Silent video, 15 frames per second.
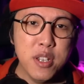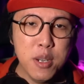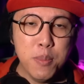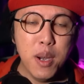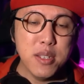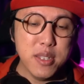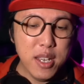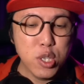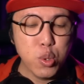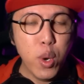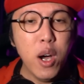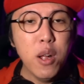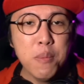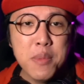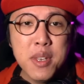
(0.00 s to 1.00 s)
earbuds as
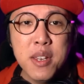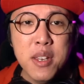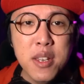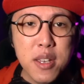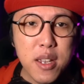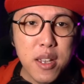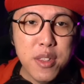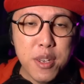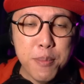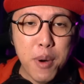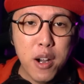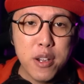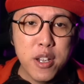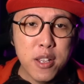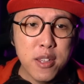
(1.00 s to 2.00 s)
well in the
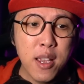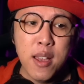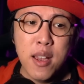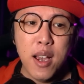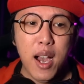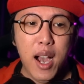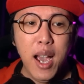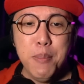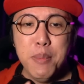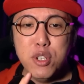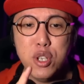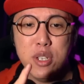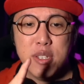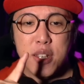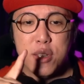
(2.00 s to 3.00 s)
market. I'm
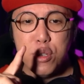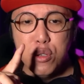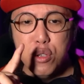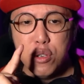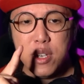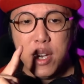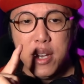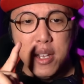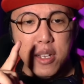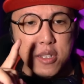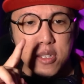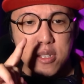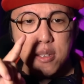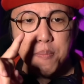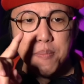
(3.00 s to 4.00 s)
interested to look at
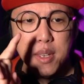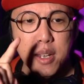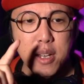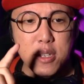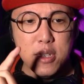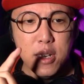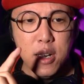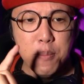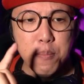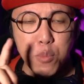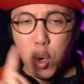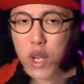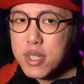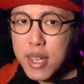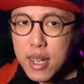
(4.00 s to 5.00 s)
its
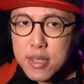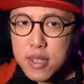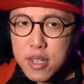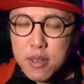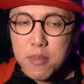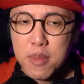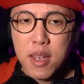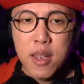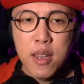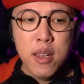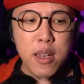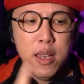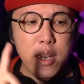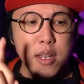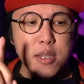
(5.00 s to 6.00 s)
noise cancelling,
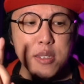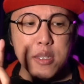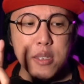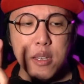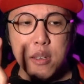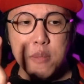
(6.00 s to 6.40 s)
its